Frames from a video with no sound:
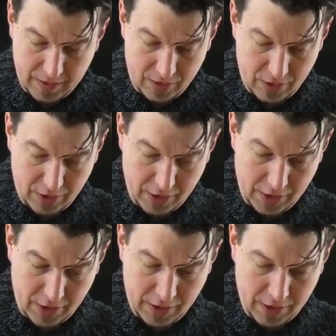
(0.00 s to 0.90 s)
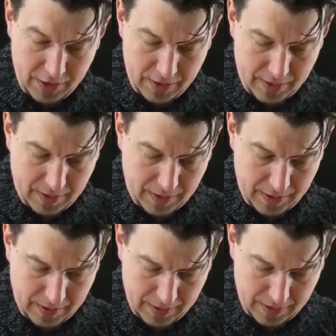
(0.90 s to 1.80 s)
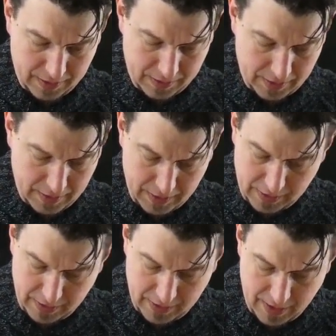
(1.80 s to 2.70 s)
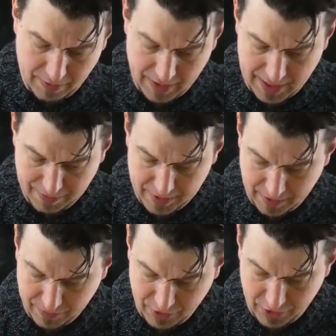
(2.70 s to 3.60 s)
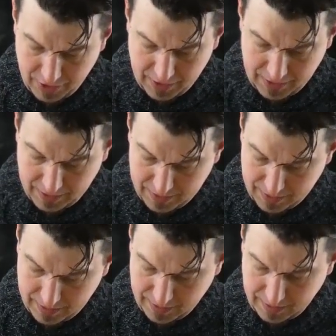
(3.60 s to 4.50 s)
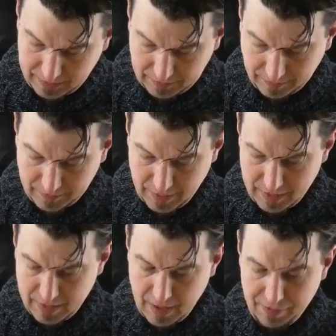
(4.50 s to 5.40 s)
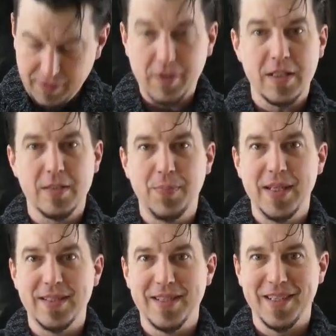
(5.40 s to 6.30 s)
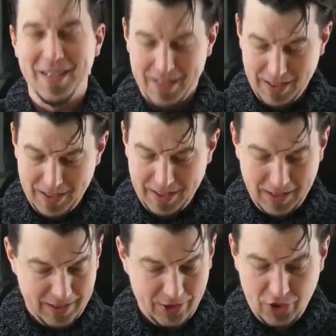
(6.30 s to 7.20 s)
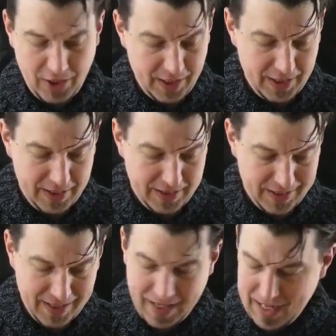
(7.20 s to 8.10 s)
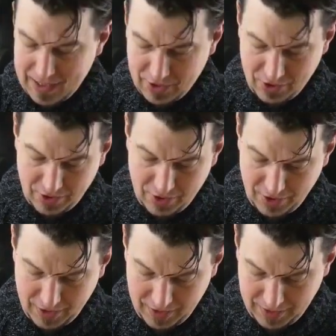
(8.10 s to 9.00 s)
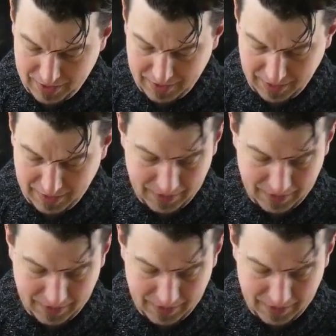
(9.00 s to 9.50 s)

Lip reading: Cheese. Can never have enough cheese. Stuffed crust pizza, cheese, extra cheese.